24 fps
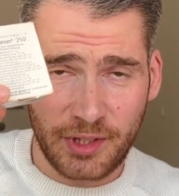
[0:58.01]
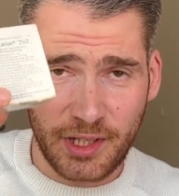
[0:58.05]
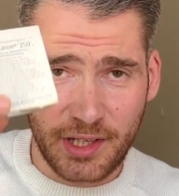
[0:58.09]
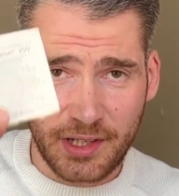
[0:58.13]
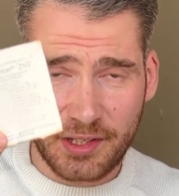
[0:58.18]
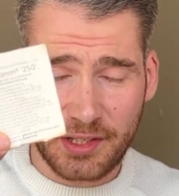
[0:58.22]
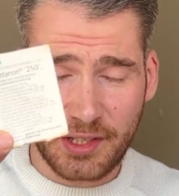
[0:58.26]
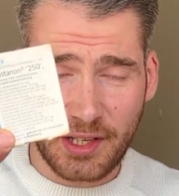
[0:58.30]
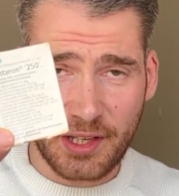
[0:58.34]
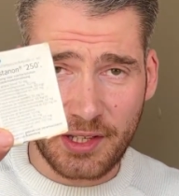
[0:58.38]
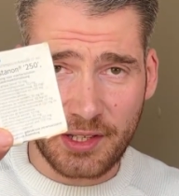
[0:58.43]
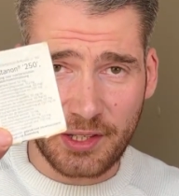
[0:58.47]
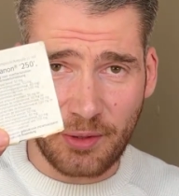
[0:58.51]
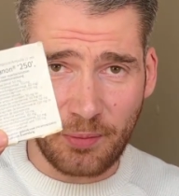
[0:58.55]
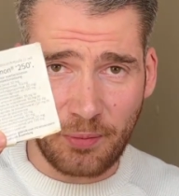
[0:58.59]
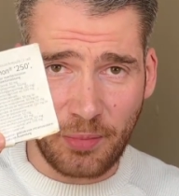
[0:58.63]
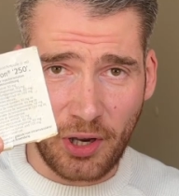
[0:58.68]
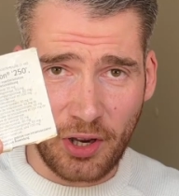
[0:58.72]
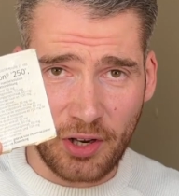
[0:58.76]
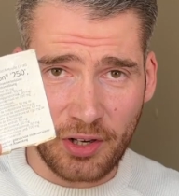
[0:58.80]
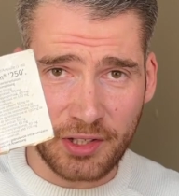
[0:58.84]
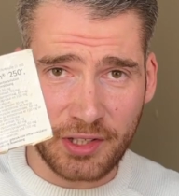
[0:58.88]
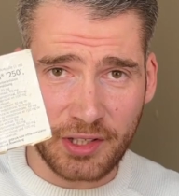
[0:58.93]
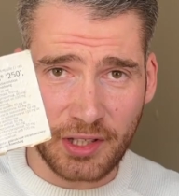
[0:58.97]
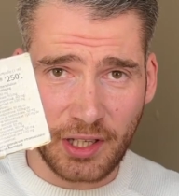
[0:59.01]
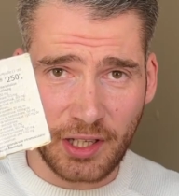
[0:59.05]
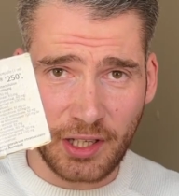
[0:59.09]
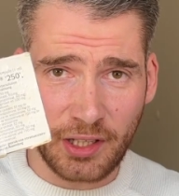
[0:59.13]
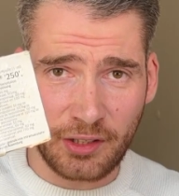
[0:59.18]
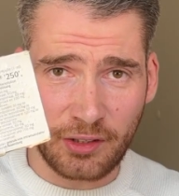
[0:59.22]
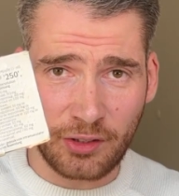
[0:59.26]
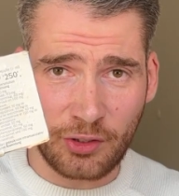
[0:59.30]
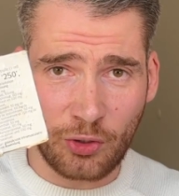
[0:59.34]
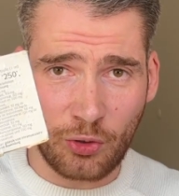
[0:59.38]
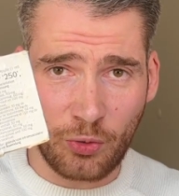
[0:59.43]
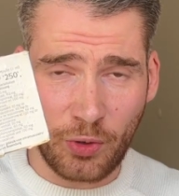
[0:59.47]
This is the box
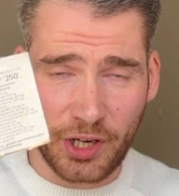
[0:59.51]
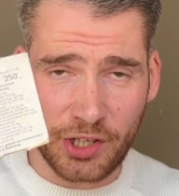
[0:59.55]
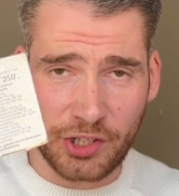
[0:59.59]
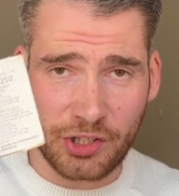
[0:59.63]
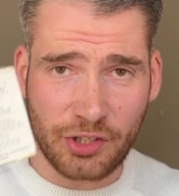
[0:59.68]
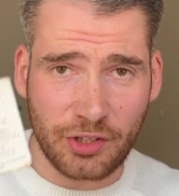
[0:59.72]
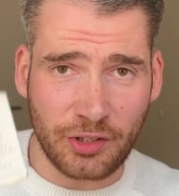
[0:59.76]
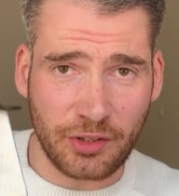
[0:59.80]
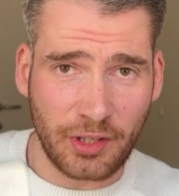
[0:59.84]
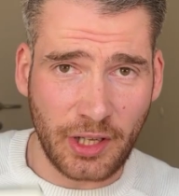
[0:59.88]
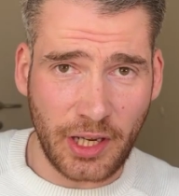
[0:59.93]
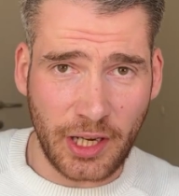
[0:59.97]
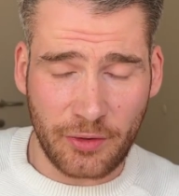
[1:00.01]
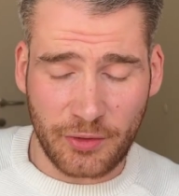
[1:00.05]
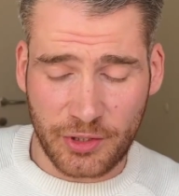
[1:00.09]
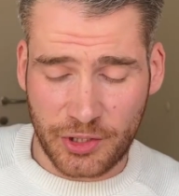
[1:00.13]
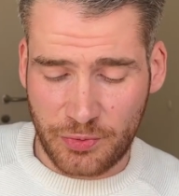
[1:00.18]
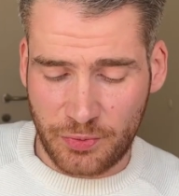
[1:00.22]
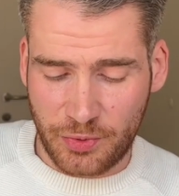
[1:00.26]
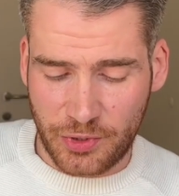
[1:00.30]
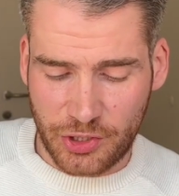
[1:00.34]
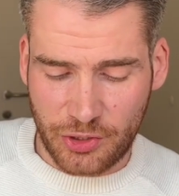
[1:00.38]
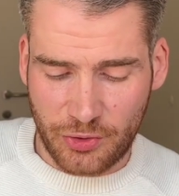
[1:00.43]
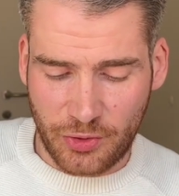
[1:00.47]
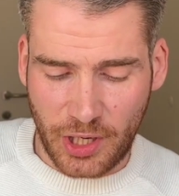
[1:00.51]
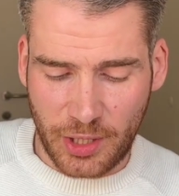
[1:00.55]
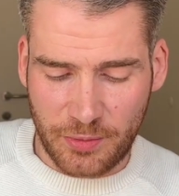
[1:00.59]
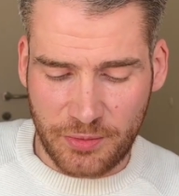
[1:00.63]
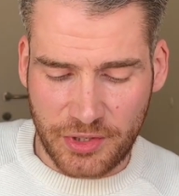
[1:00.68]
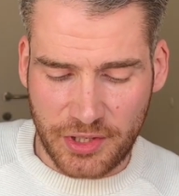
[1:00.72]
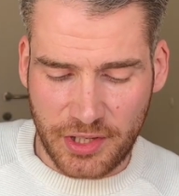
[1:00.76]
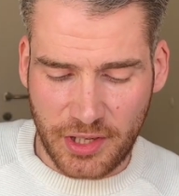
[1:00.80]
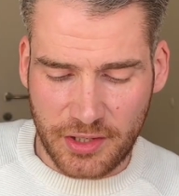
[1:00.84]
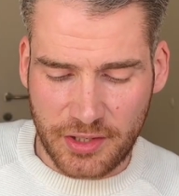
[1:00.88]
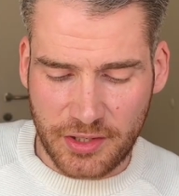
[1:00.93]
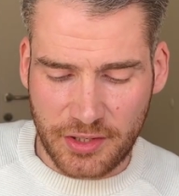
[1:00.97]
in question. I was prescribed
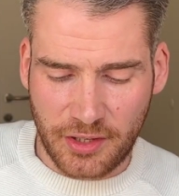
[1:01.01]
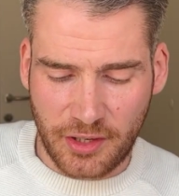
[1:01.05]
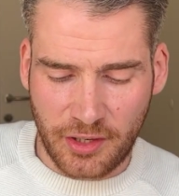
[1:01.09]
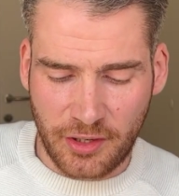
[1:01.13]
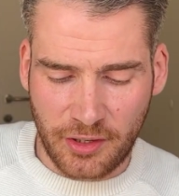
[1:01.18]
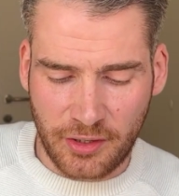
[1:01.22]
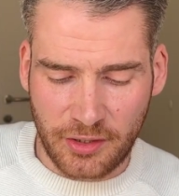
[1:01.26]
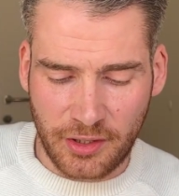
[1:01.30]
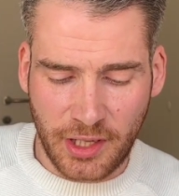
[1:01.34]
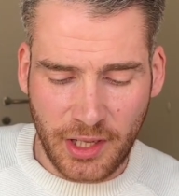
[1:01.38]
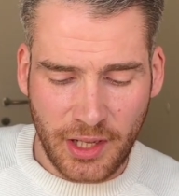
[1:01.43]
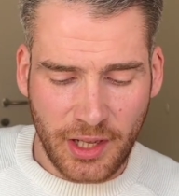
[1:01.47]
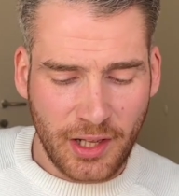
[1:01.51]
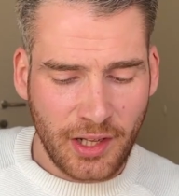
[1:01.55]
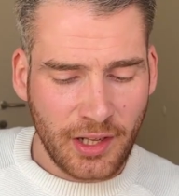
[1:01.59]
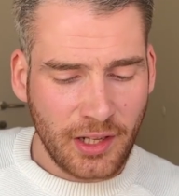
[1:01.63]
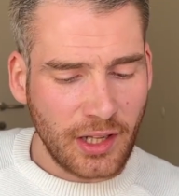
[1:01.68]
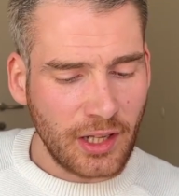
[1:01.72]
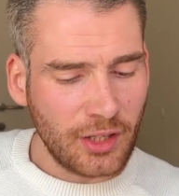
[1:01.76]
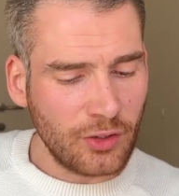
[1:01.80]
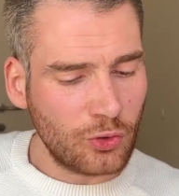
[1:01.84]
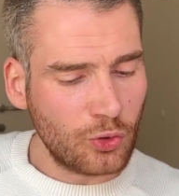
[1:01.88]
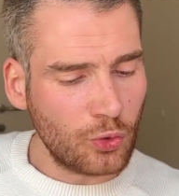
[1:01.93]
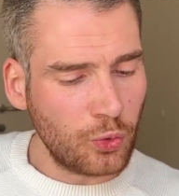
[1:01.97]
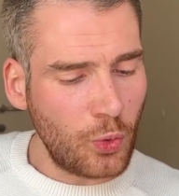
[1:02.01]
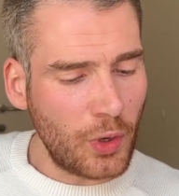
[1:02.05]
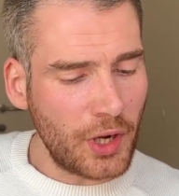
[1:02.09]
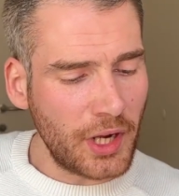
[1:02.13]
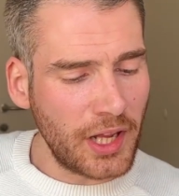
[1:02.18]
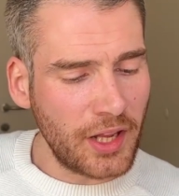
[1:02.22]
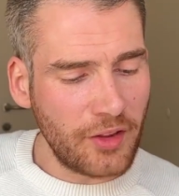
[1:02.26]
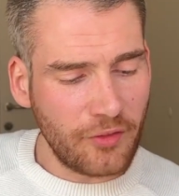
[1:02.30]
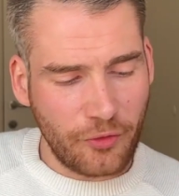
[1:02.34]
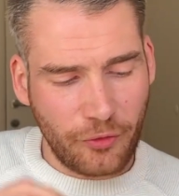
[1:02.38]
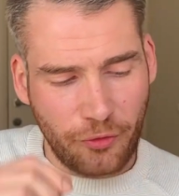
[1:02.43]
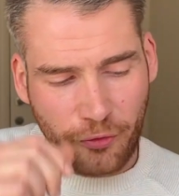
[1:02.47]
Sustanon in
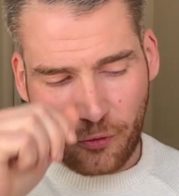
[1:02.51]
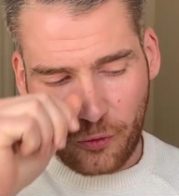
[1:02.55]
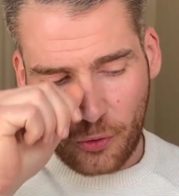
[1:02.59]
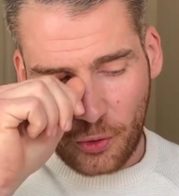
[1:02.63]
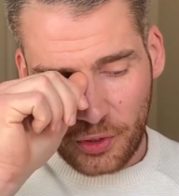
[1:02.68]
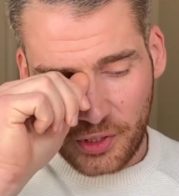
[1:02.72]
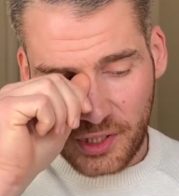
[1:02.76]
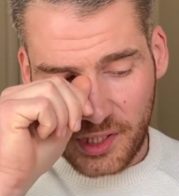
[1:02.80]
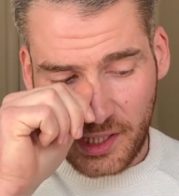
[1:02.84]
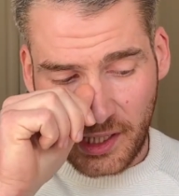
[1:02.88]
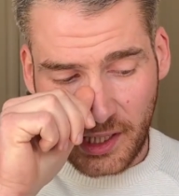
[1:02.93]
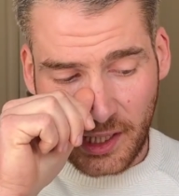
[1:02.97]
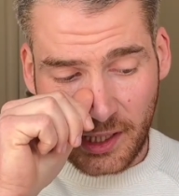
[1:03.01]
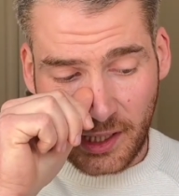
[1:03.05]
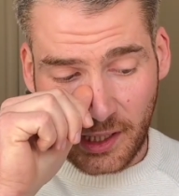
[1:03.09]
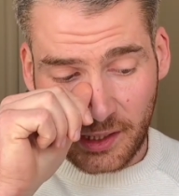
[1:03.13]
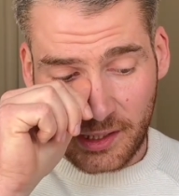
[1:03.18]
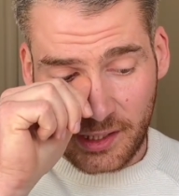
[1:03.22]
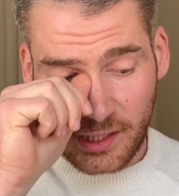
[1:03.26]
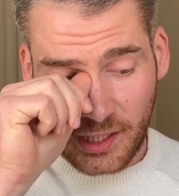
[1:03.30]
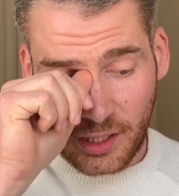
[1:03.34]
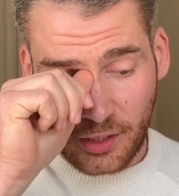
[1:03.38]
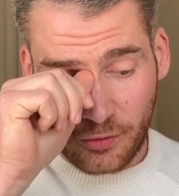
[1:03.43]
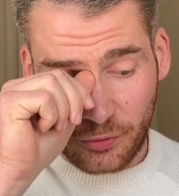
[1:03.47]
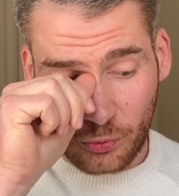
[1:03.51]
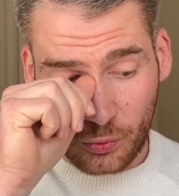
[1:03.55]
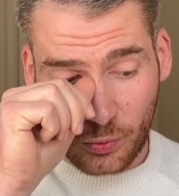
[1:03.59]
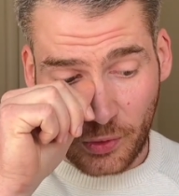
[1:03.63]
2014, at the end of